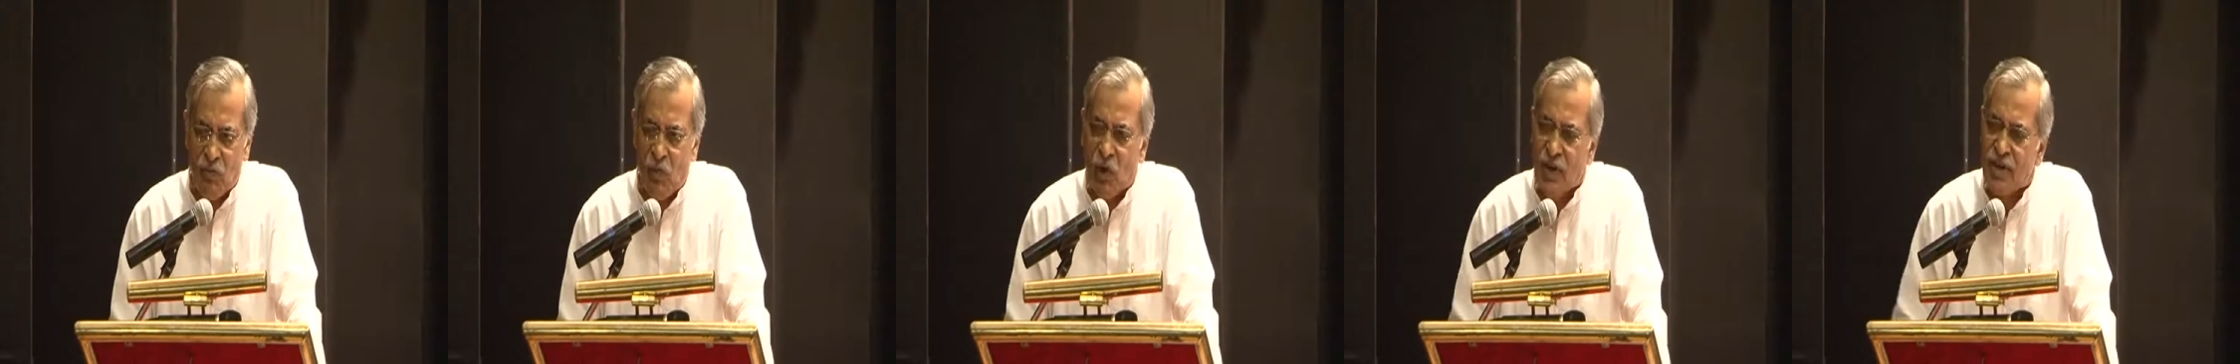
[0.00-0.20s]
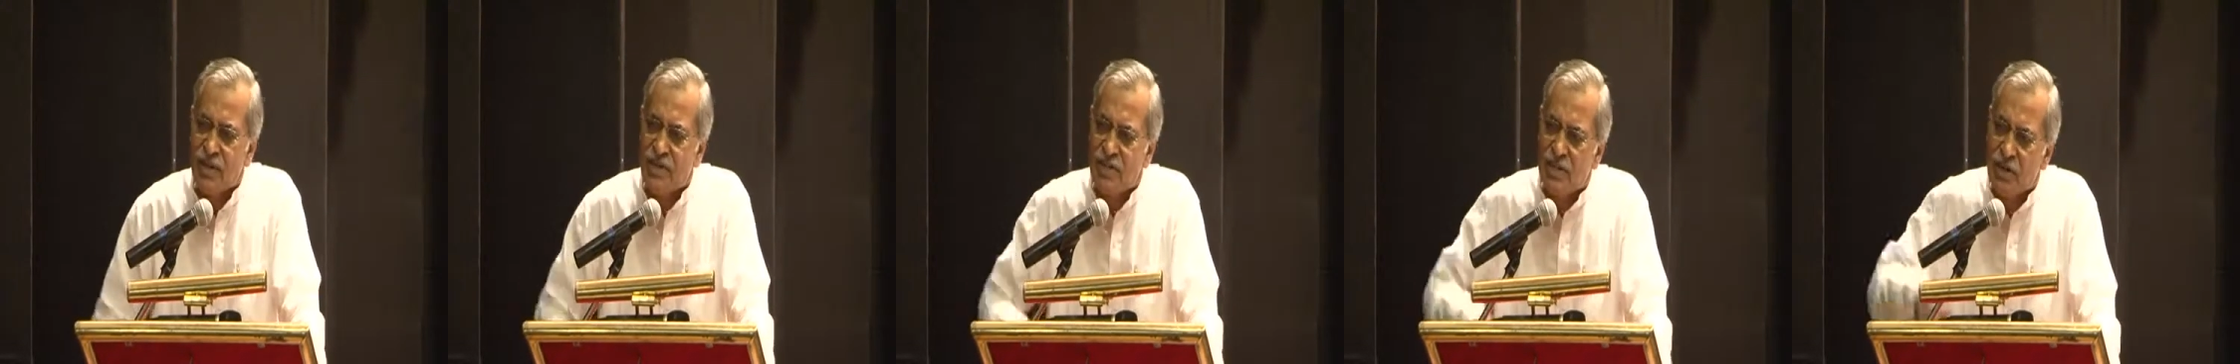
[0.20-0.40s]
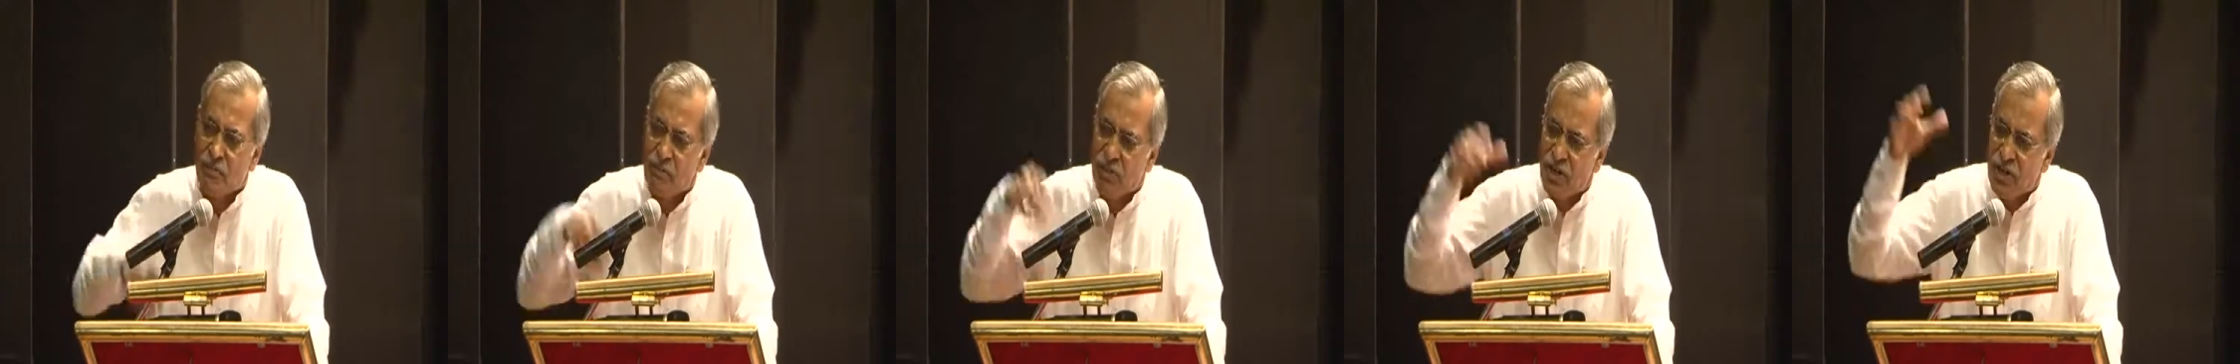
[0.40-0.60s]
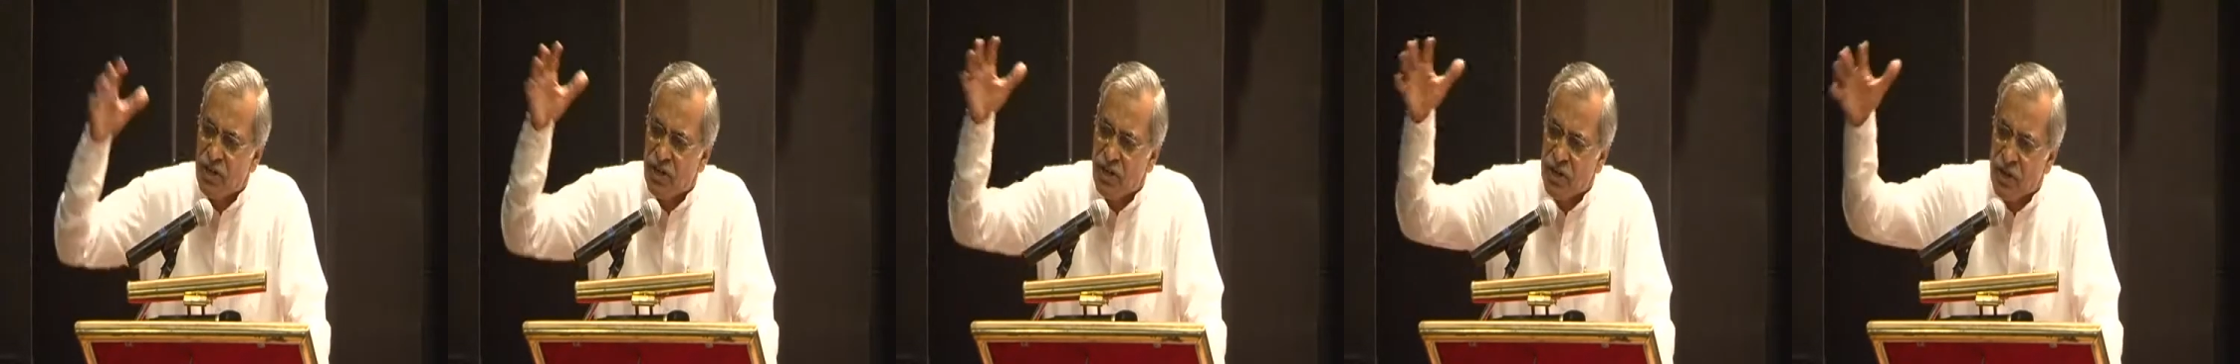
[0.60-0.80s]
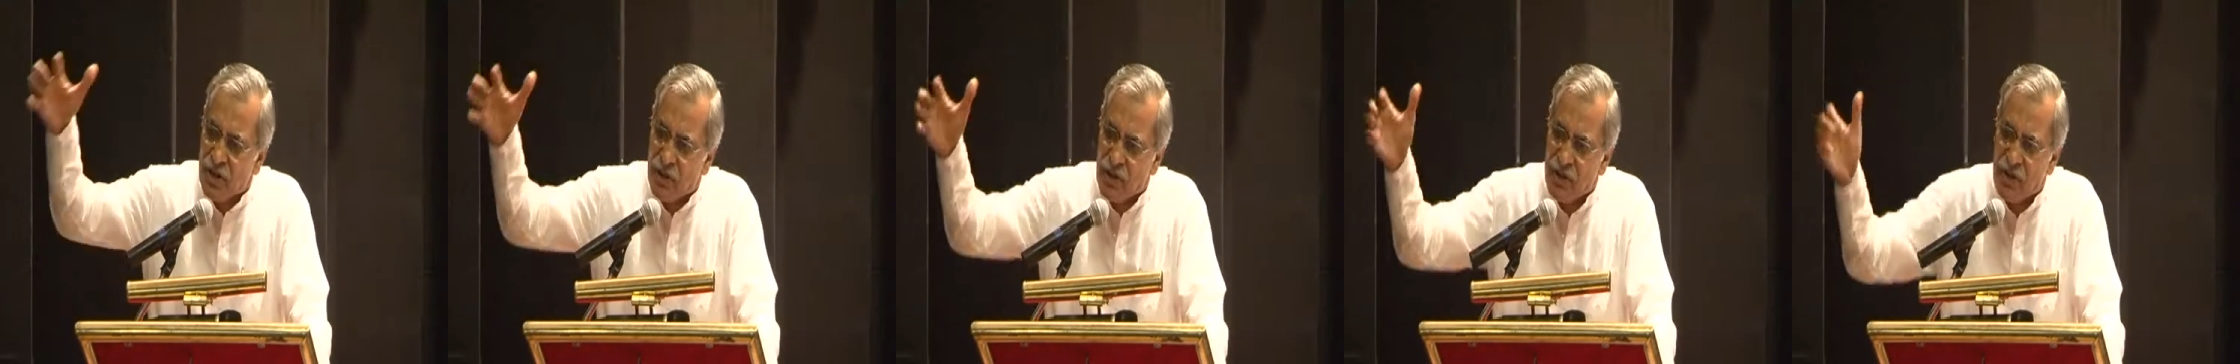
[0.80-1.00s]
what has happened
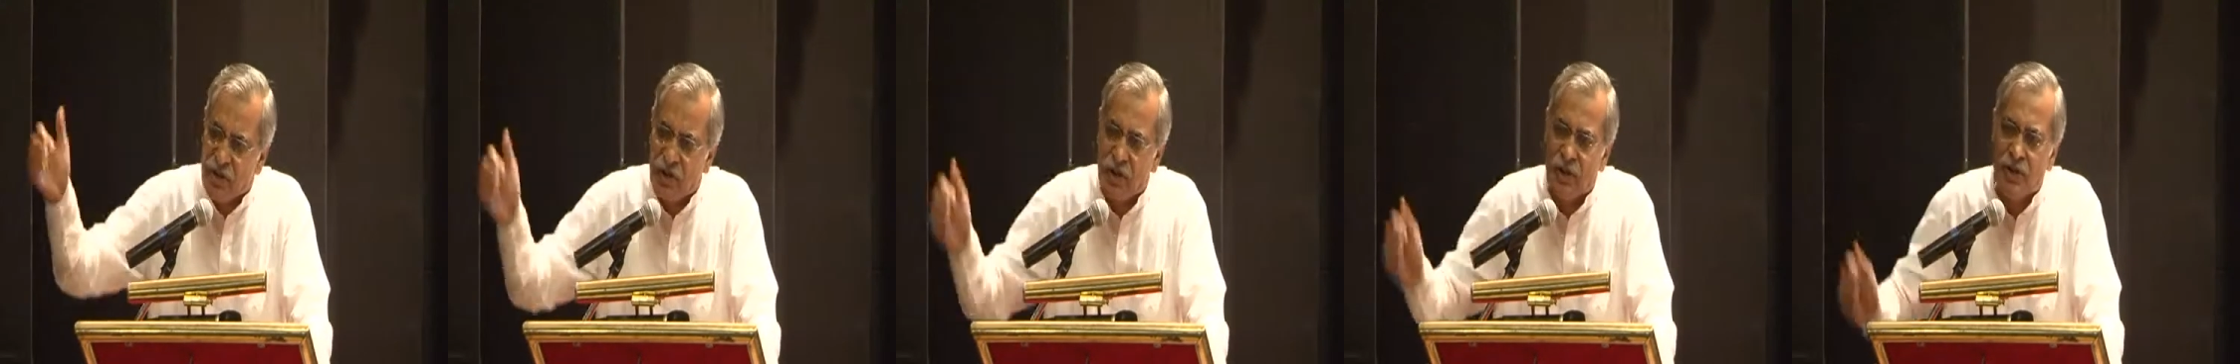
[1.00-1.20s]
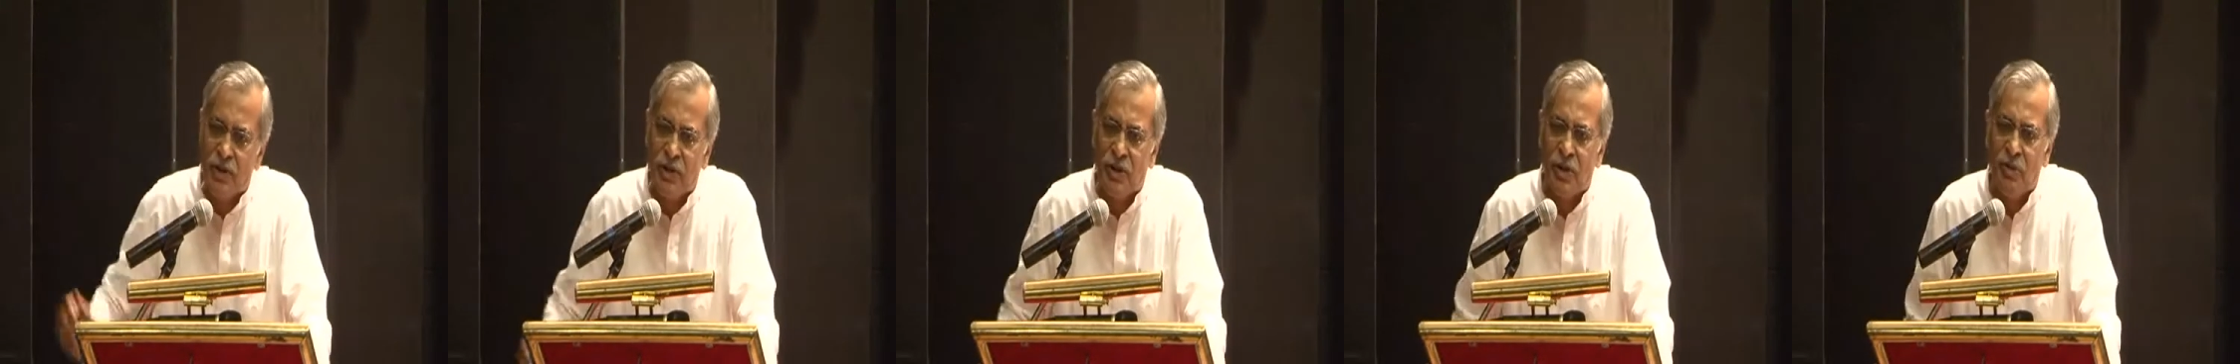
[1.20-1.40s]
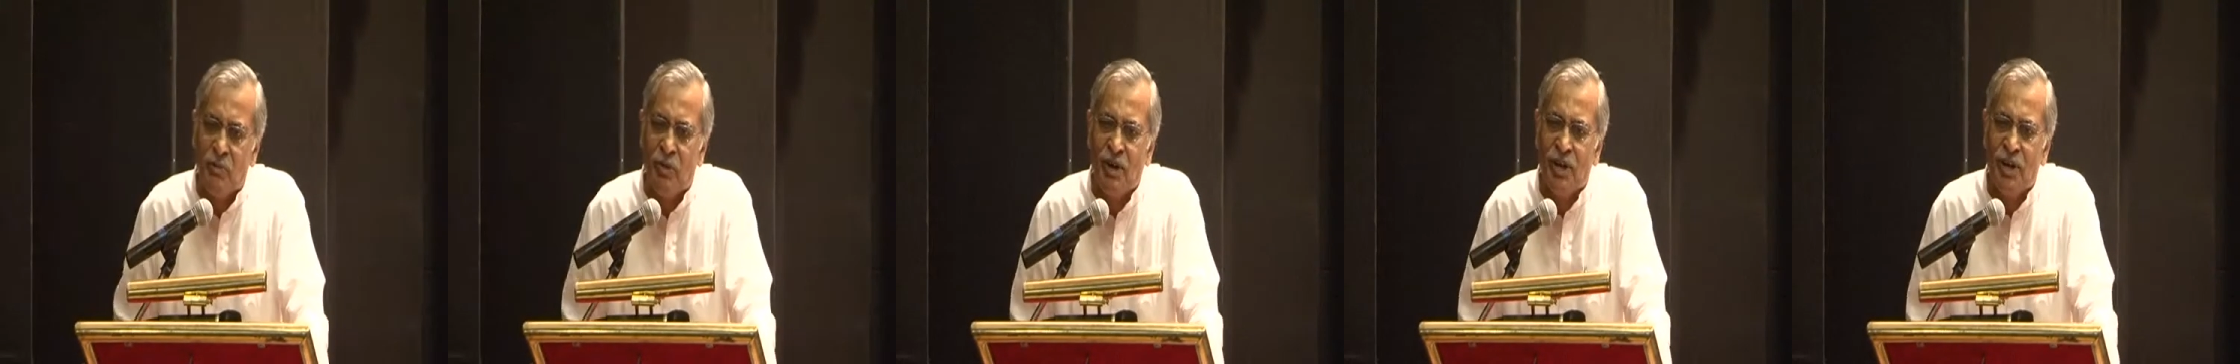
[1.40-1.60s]
in other countries